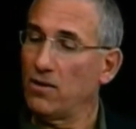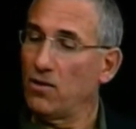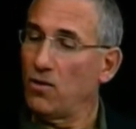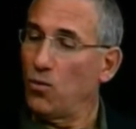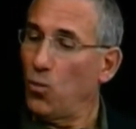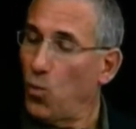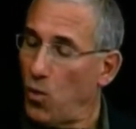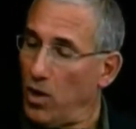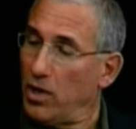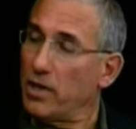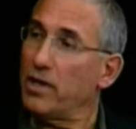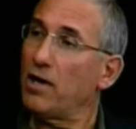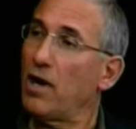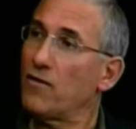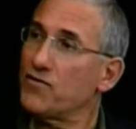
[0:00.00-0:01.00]

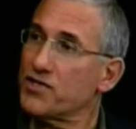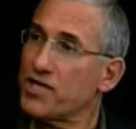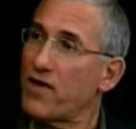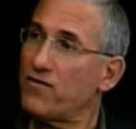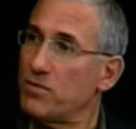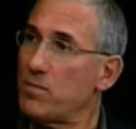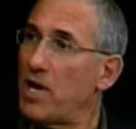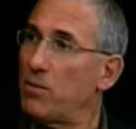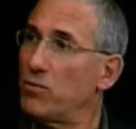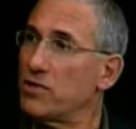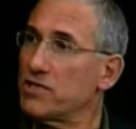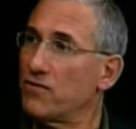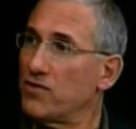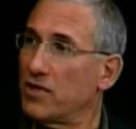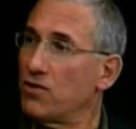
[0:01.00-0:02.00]
one of seven
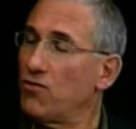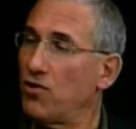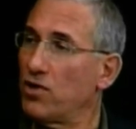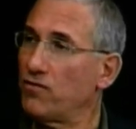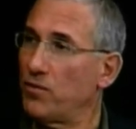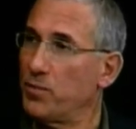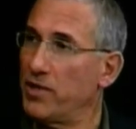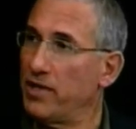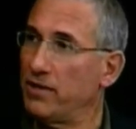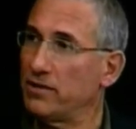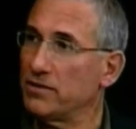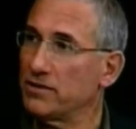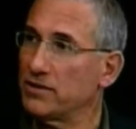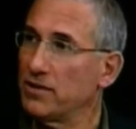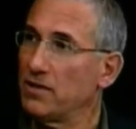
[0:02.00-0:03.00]
members of the Court of
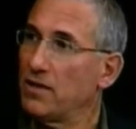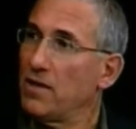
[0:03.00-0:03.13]
Appeals